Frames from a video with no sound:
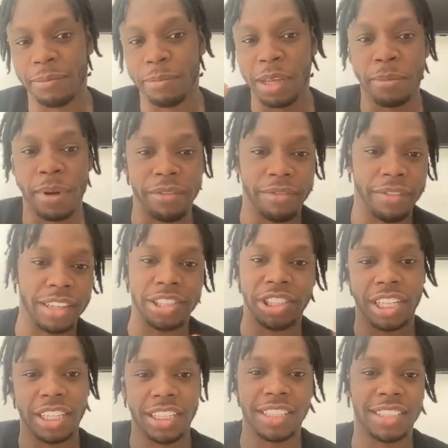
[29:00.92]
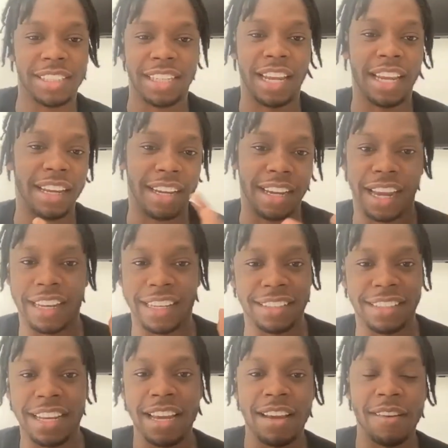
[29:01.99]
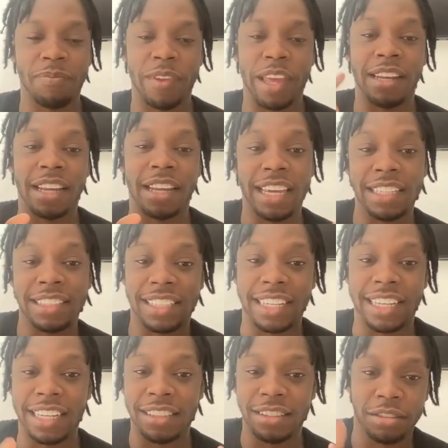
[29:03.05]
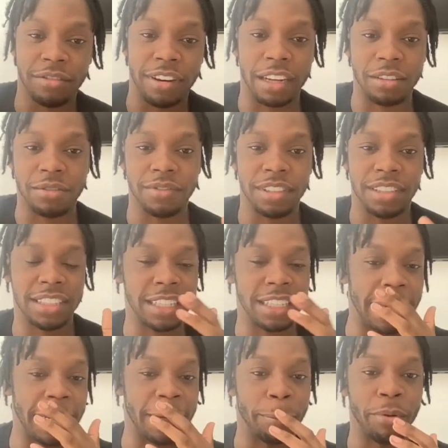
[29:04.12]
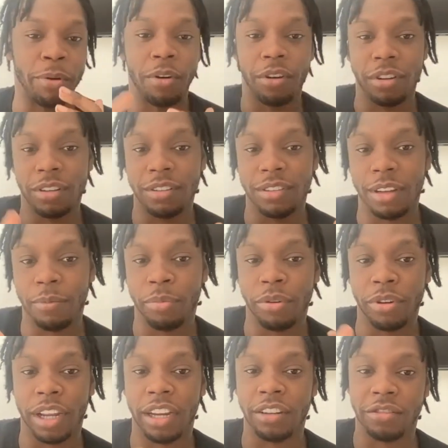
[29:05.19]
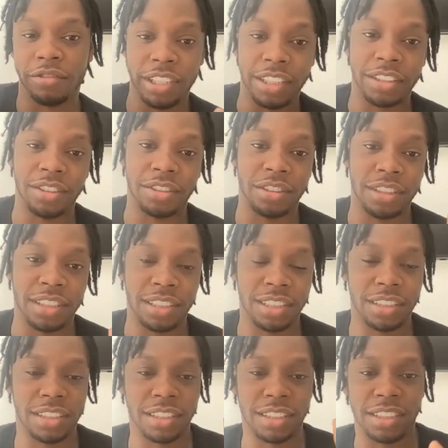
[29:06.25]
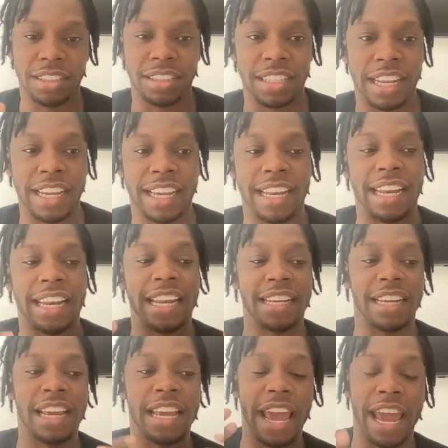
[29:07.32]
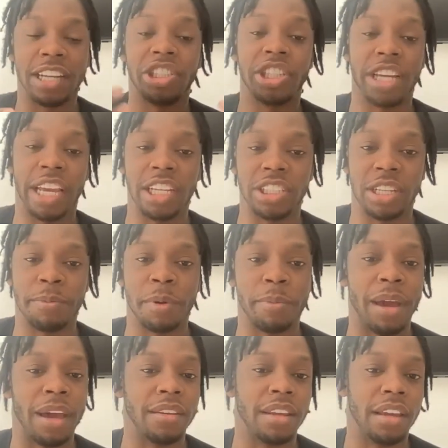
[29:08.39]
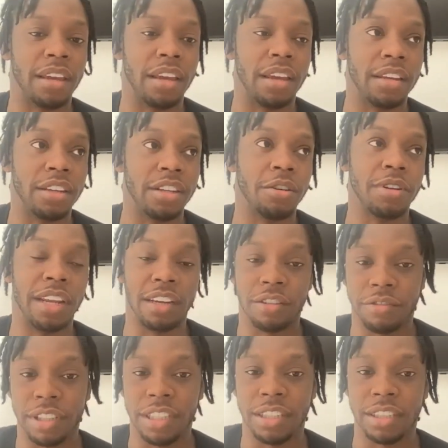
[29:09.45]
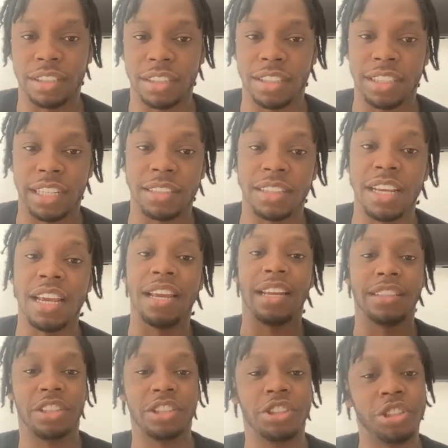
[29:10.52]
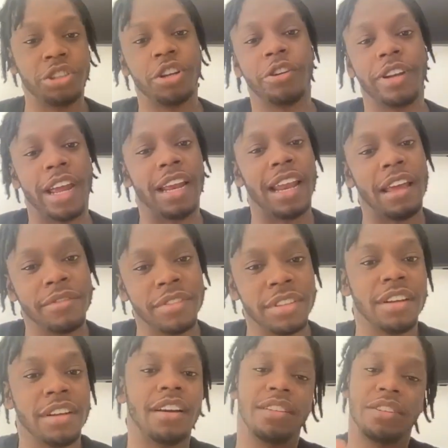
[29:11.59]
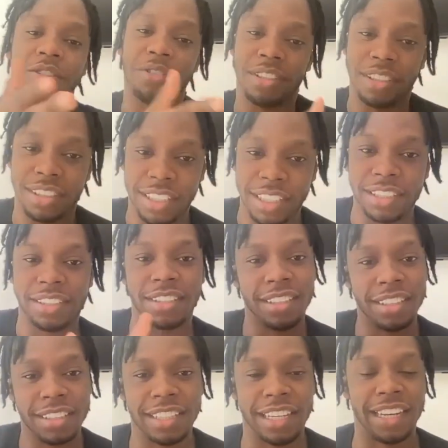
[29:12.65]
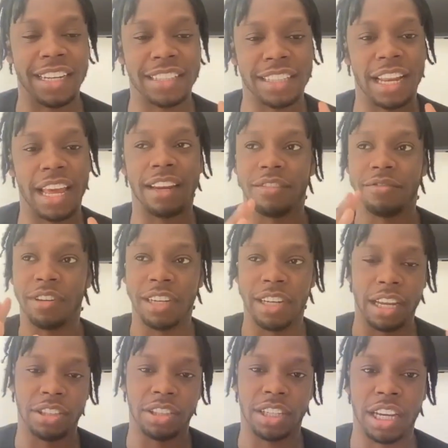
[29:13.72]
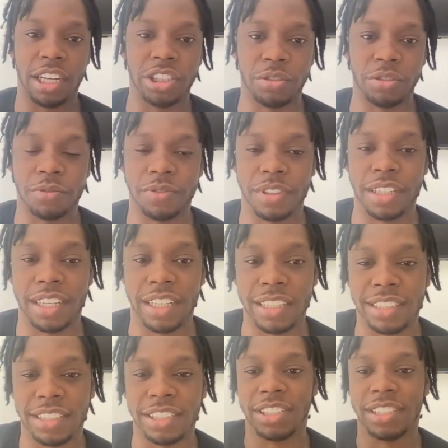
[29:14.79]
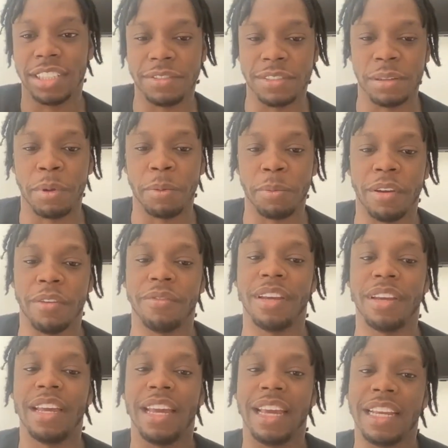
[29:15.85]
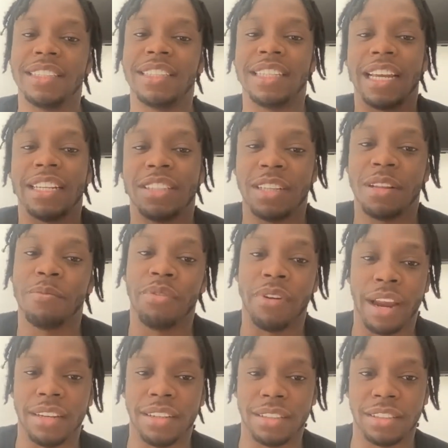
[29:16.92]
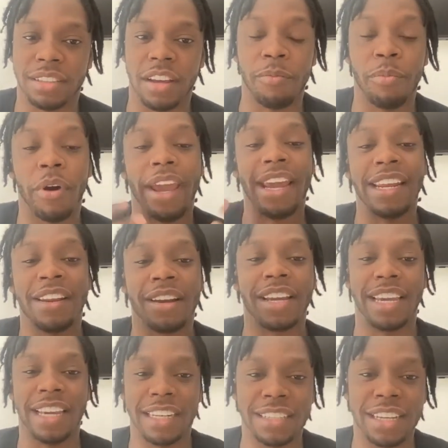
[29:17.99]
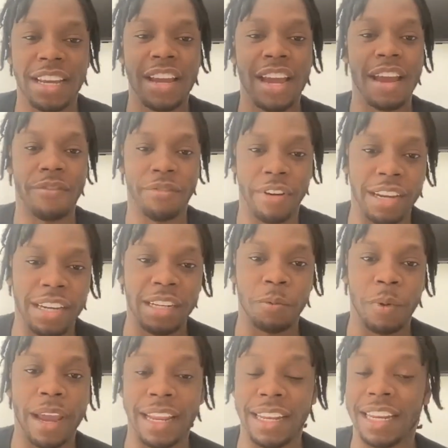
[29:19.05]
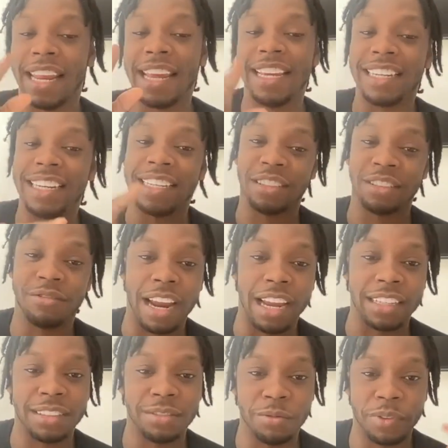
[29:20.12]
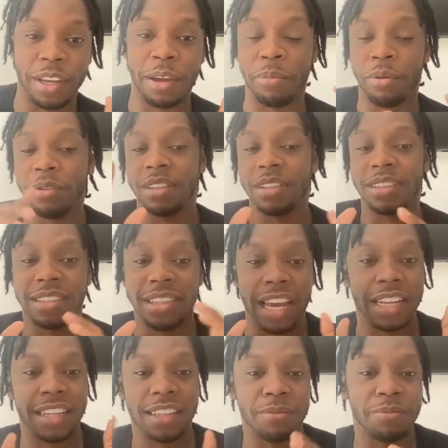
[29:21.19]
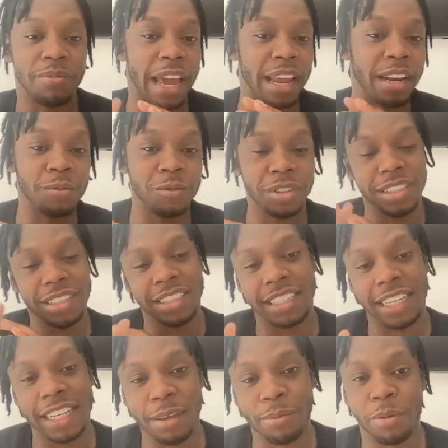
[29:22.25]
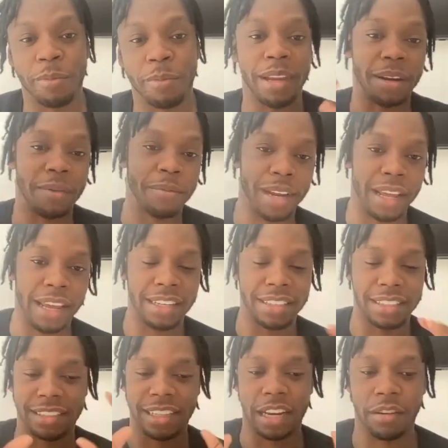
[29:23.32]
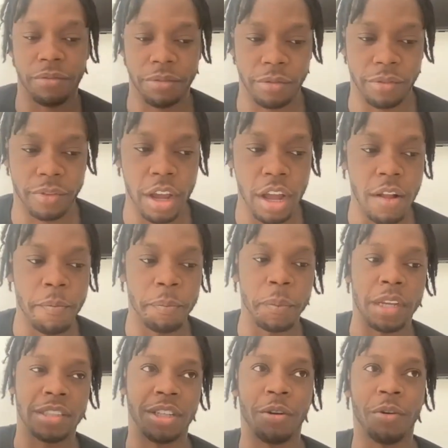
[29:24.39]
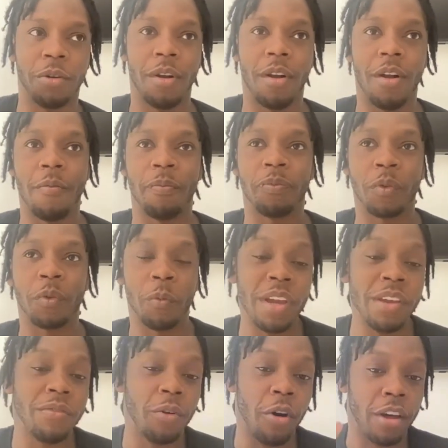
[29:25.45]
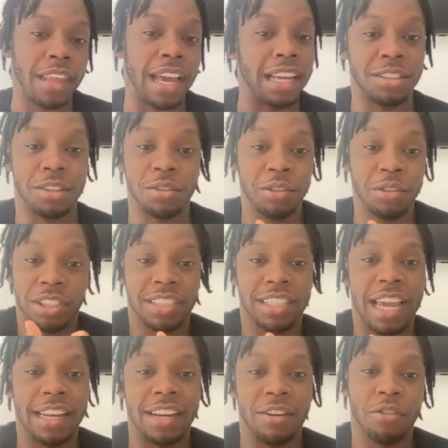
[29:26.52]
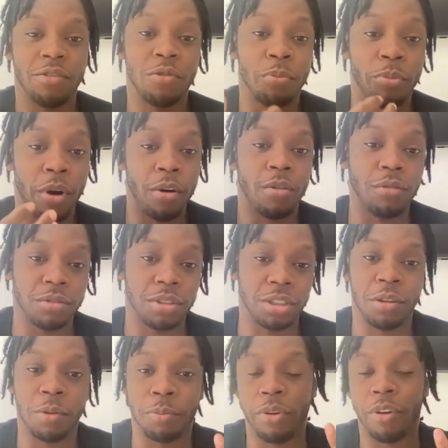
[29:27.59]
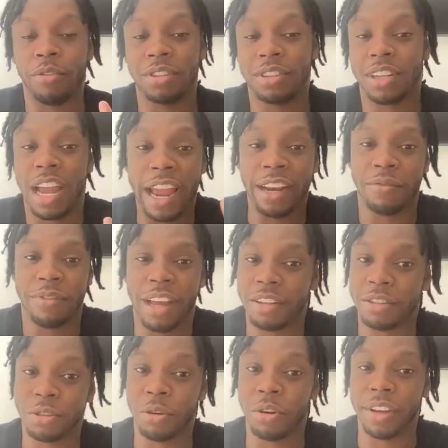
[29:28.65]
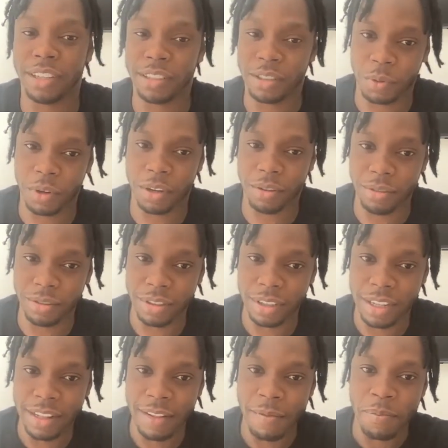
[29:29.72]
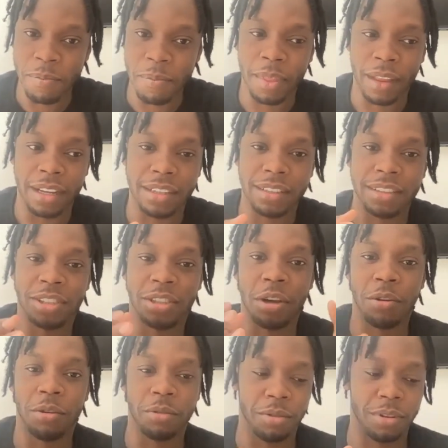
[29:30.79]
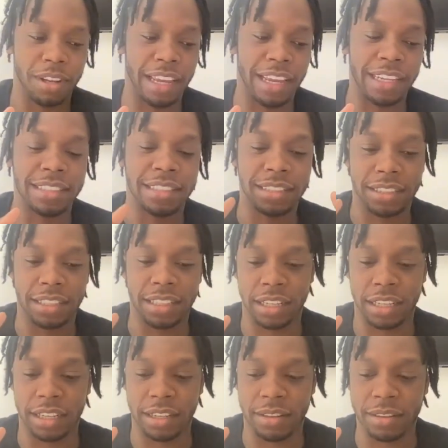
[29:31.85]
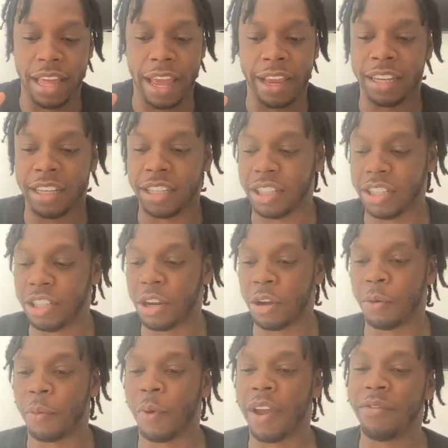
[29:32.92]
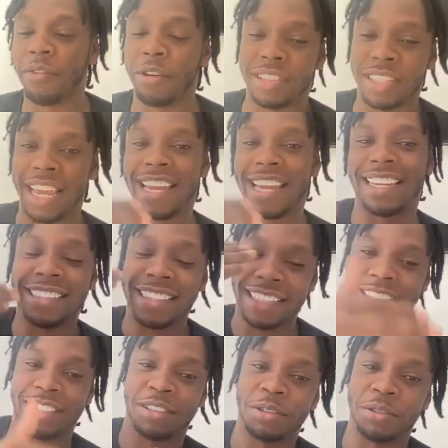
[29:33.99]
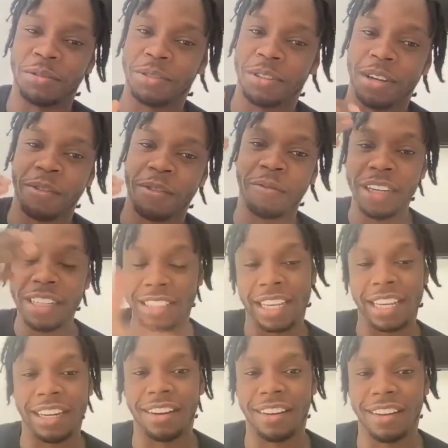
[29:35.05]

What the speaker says: meet my friend Shady the snake. And then the kids can interact with the snake and put the ingredients on the snake, and then it educates them about the, you know, the ingredients and says, did you know that lavender uses this and this? And it's like really educational for the kids and just gives them a bit of insight to the brand and stuff, but in a kid-friendly way. And then they can interact with it, put the animals to sleep or make them play and this, that, and the fourth. So we've got that. So you just scan it on the bottle. So the bottle is kind of like a toy as well. So it's like, you know, if you're taking this to a retailer